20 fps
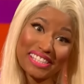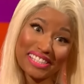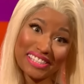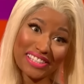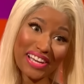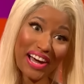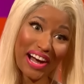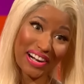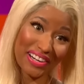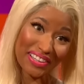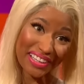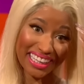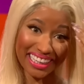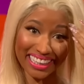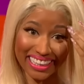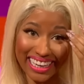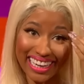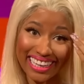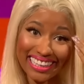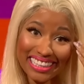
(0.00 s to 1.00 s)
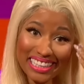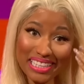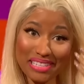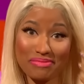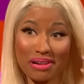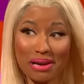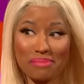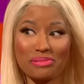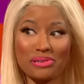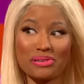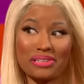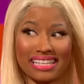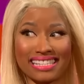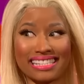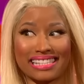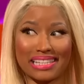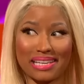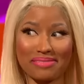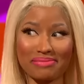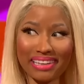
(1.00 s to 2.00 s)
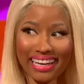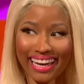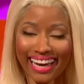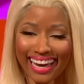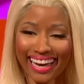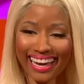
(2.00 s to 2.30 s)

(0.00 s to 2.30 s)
Sorry, I need to have to sleep, okay?